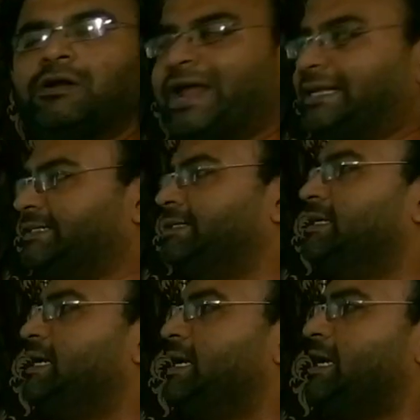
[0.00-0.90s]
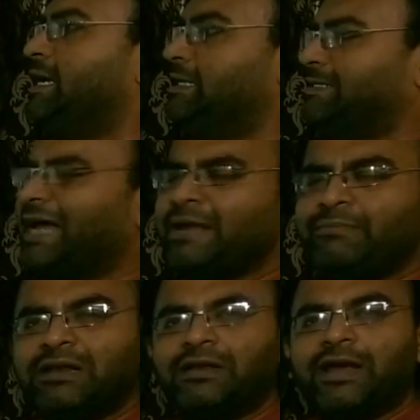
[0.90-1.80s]
Right.
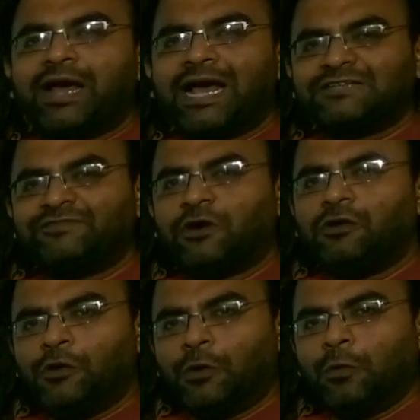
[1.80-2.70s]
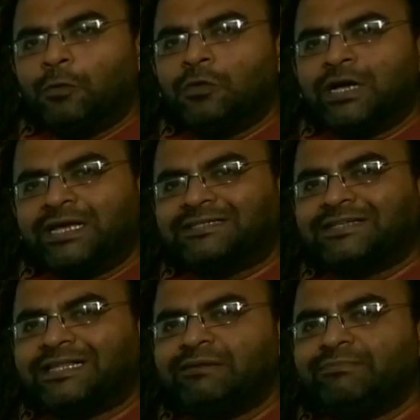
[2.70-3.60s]
Diamond, as we all know, is
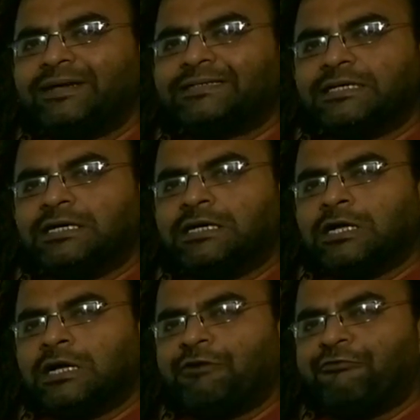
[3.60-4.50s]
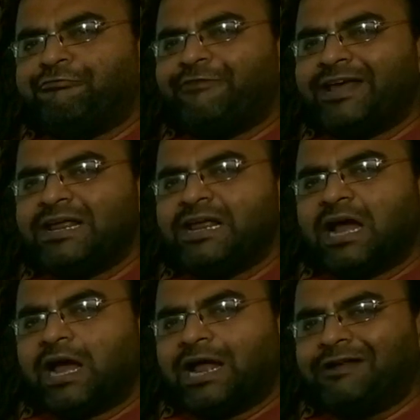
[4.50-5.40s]
nothing but very
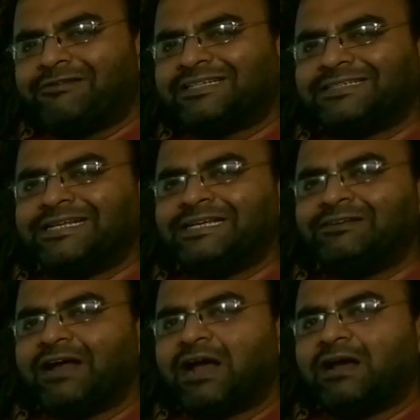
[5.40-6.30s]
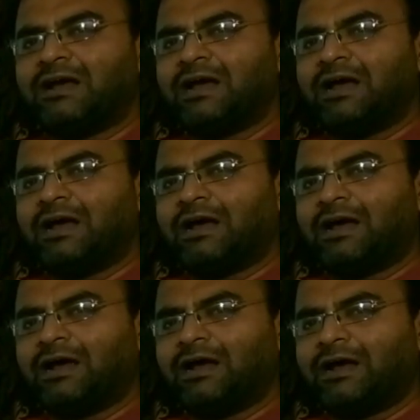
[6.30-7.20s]
interesting
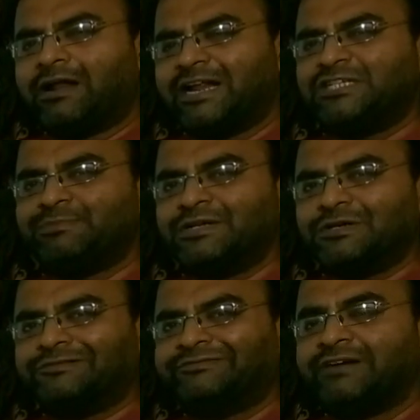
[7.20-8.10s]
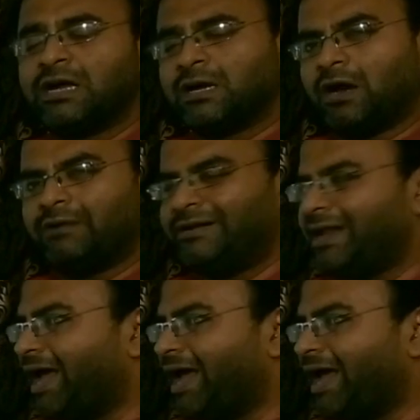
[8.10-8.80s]
arrangement of carbon